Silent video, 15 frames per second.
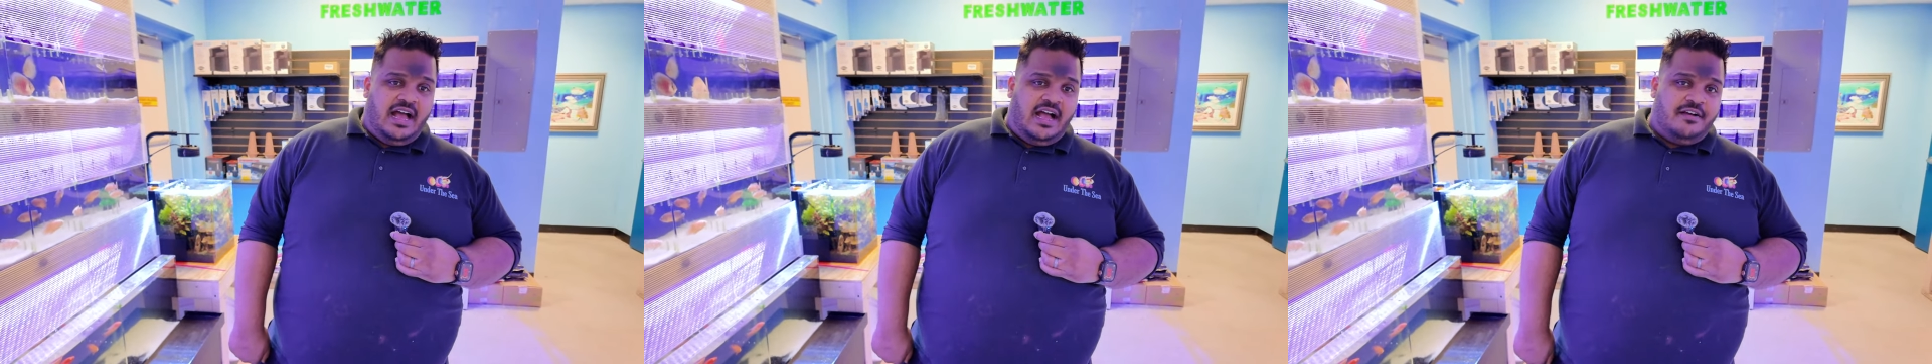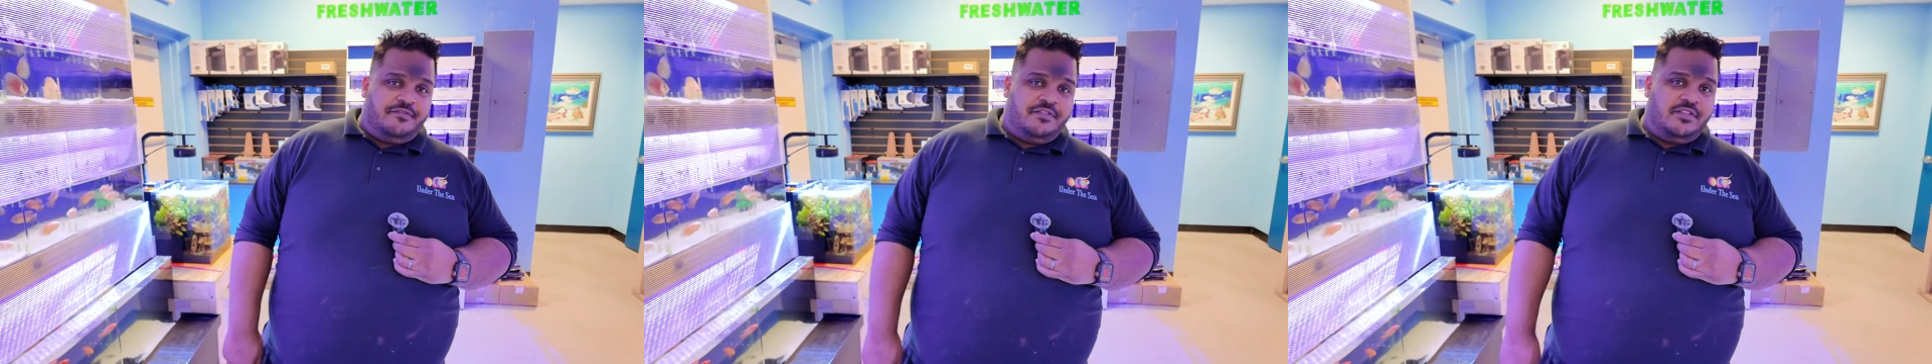
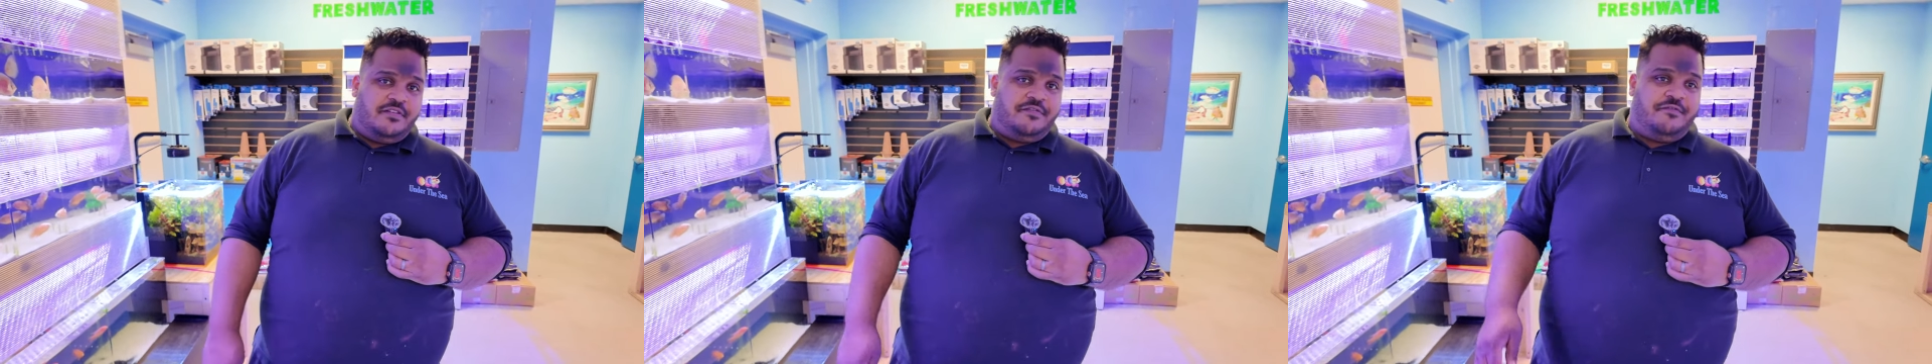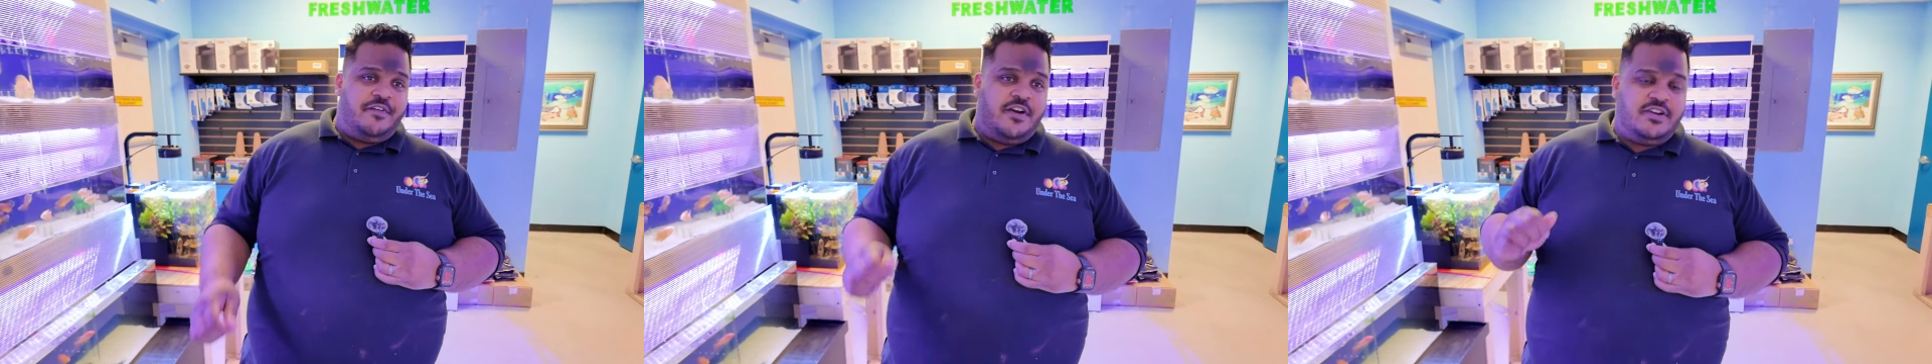for the
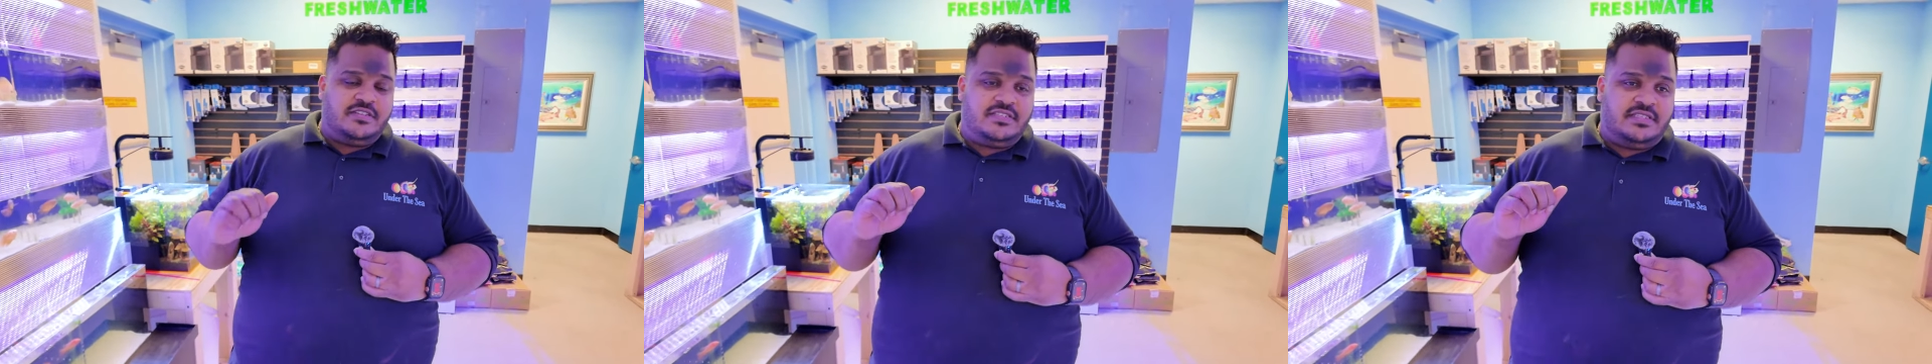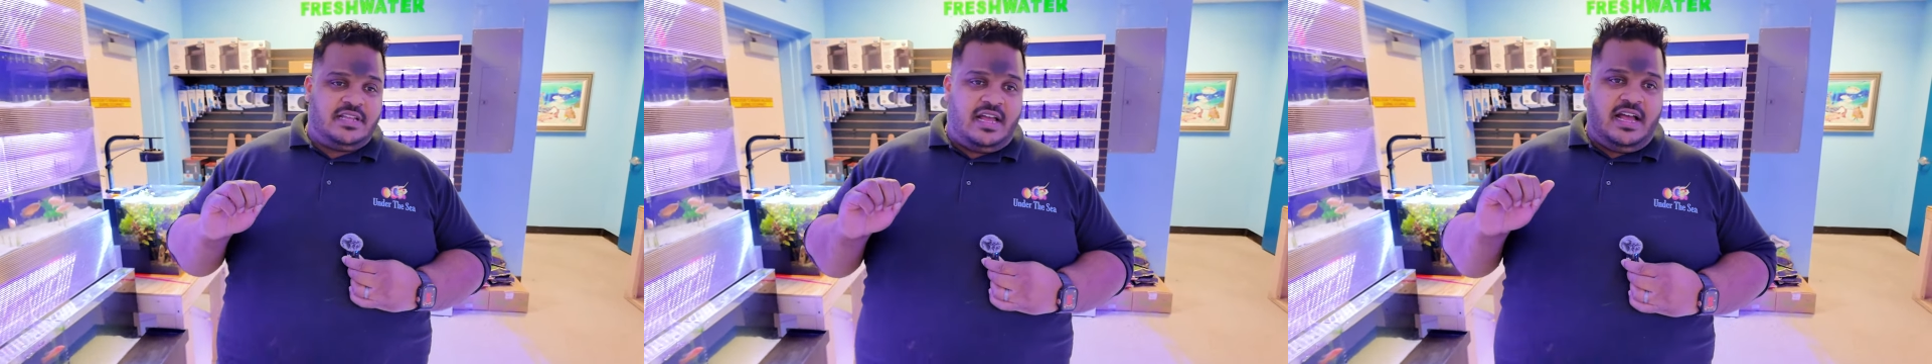
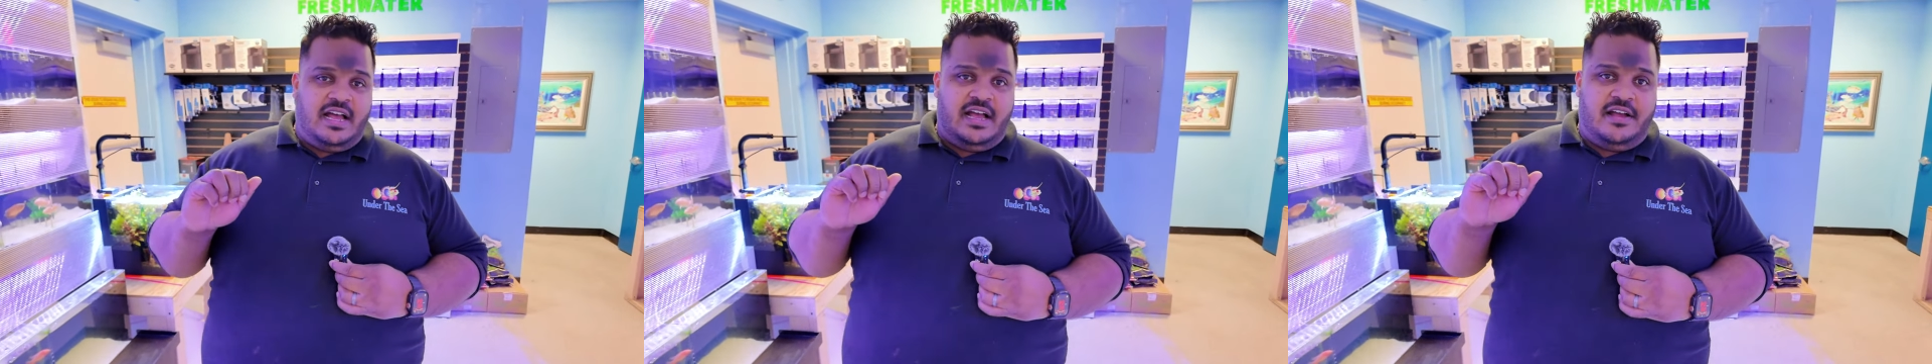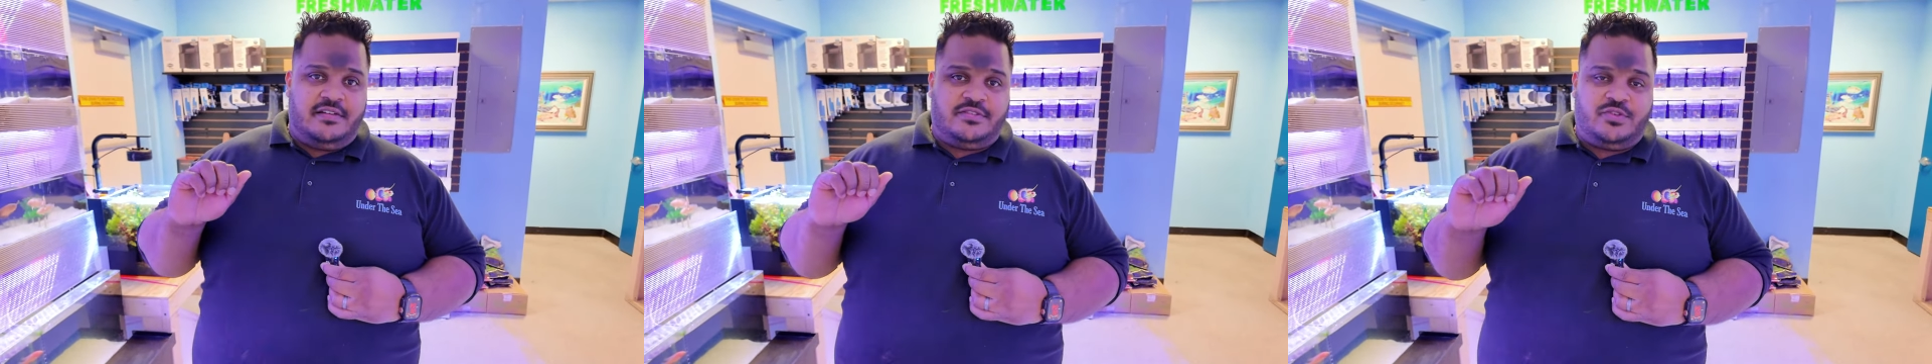first
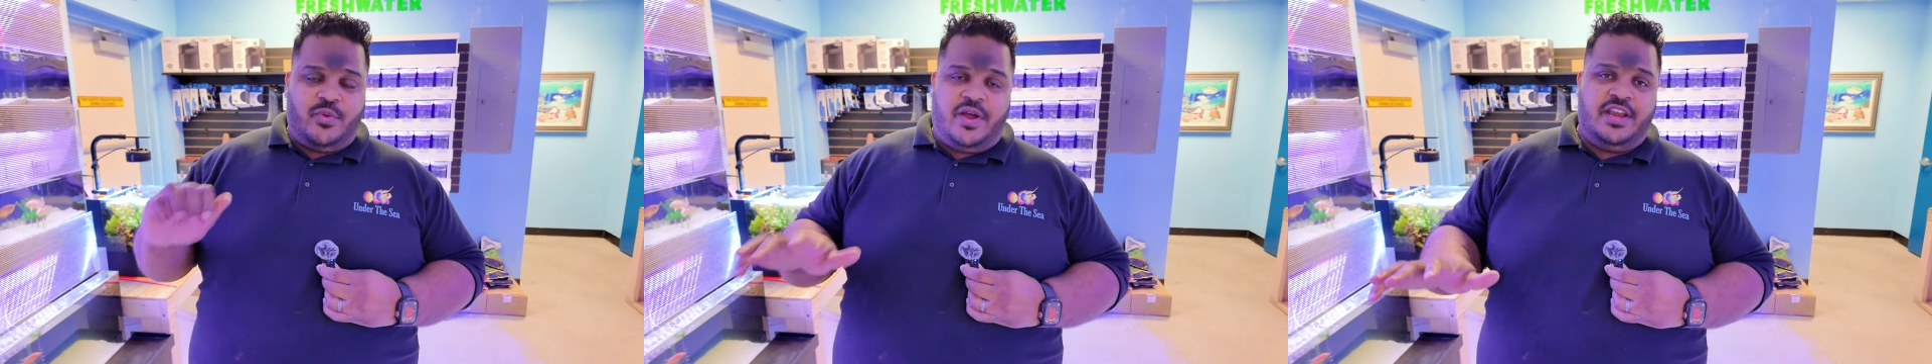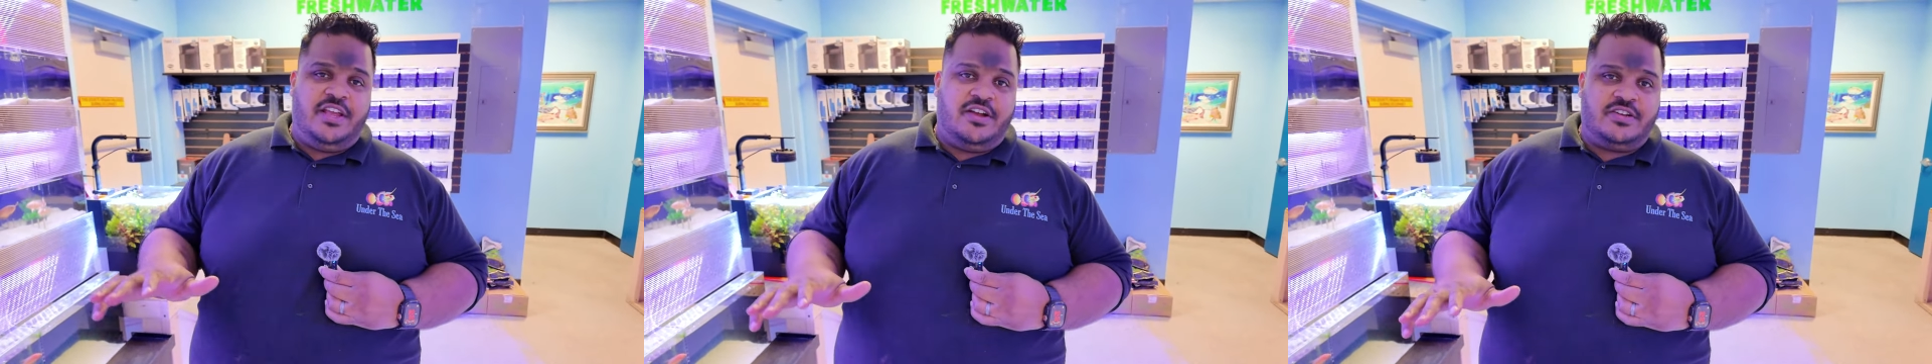
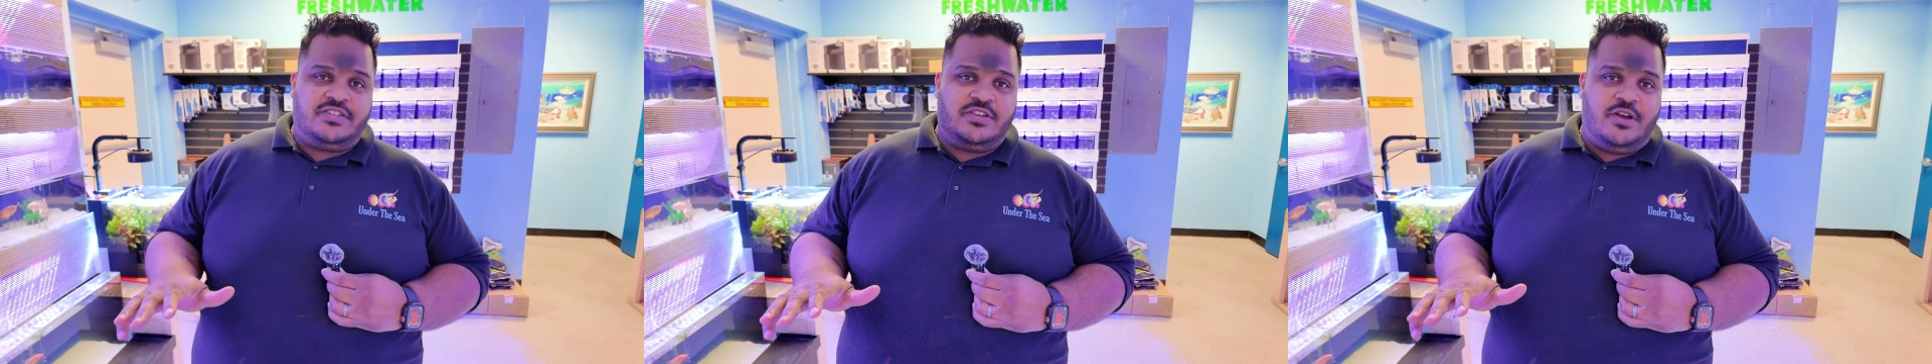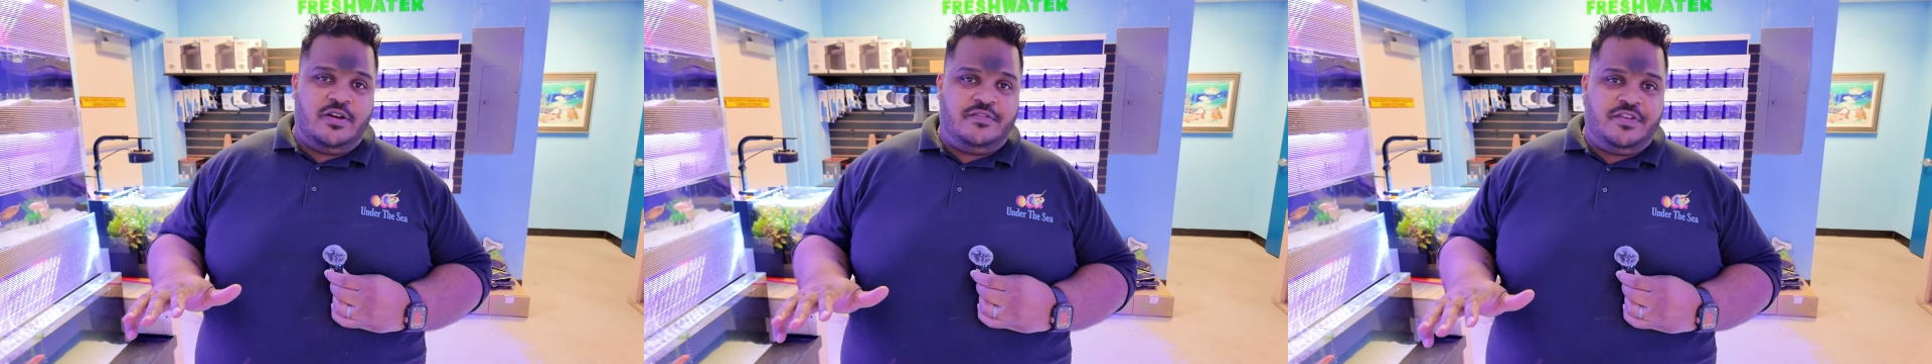20 or
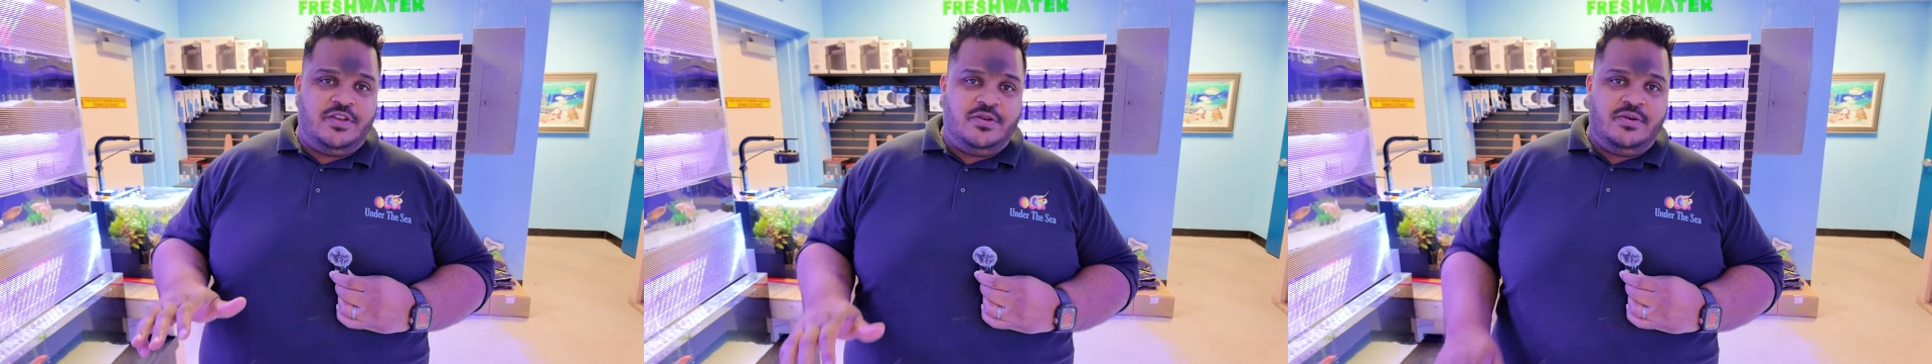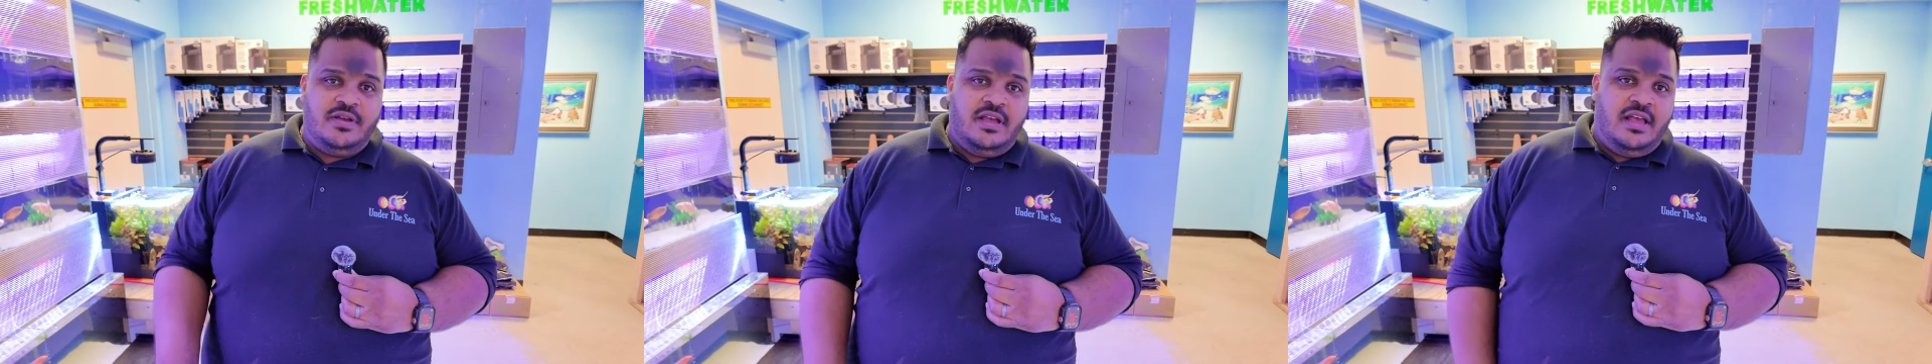so of
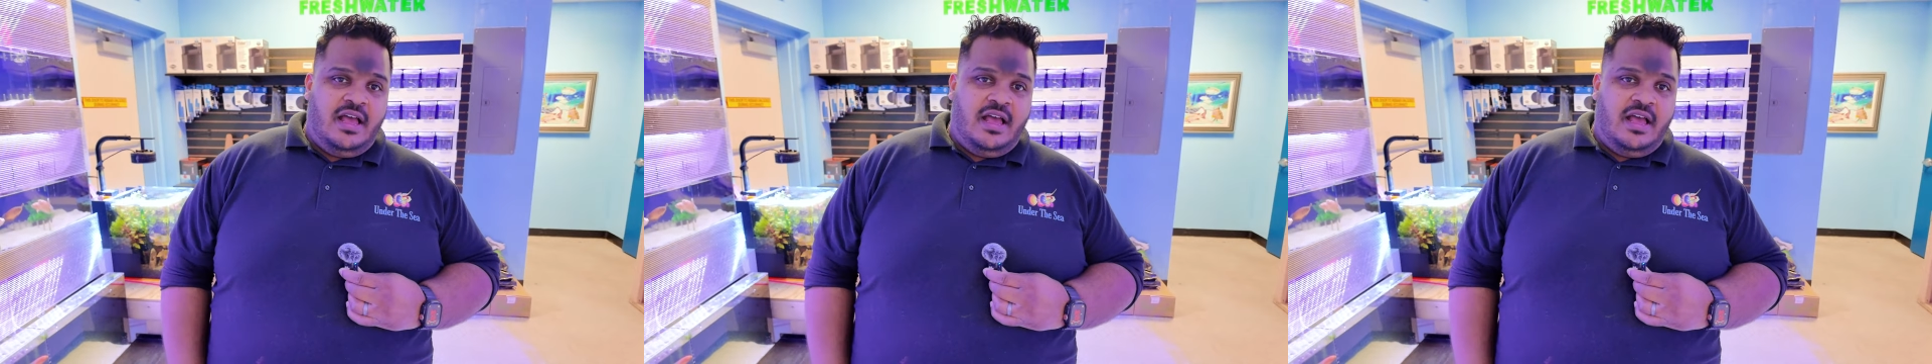you,